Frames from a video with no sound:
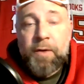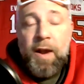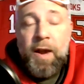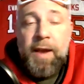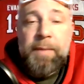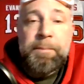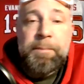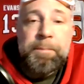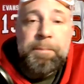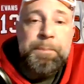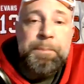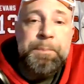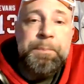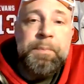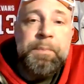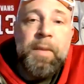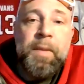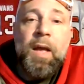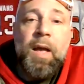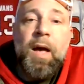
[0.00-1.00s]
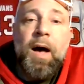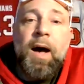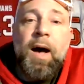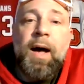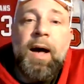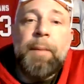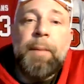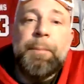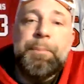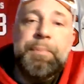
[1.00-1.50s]
right?
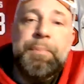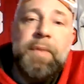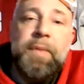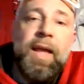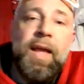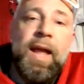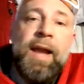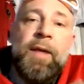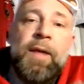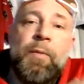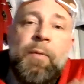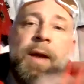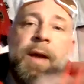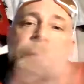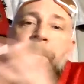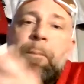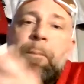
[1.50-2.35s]
Anyway,